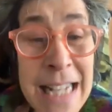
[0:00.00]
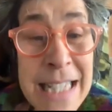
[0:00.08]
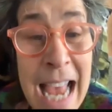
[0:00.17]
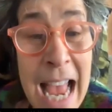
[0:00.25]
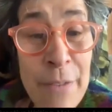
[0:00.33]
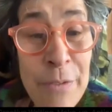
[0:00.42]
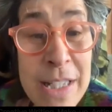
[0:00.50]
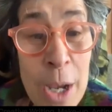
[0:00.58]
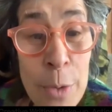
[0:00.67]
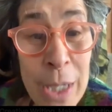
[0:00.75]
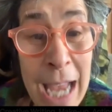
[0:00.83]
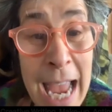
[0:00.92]
have his
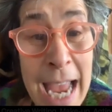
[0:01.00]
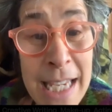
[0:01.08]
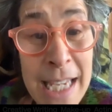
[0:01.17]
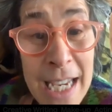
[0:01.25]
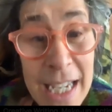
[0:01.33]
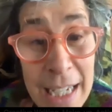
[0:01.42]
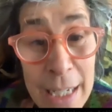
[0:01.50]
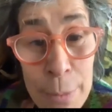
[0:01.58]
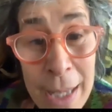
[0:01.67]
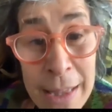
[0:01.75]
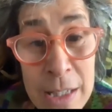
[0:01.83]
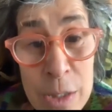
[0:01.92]
okay. He
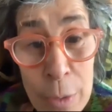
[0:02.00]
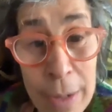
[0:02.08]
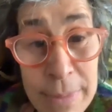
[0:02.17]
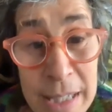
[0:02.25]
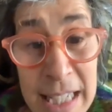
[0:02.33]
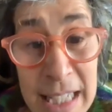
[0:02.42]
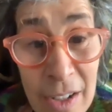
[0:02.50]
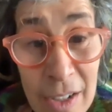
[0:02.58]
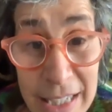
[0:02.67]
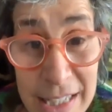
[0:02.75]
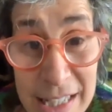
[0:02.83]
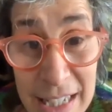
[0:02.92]
read the script and he
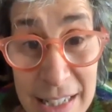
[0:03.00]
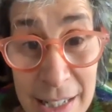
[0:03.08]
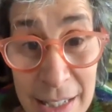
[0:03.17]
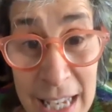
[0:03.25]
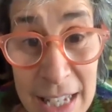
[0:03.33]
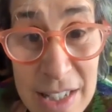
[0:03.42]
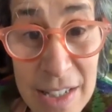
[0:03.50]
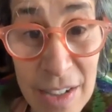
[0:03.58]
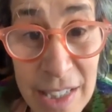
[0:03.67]
likes it, so that's nice.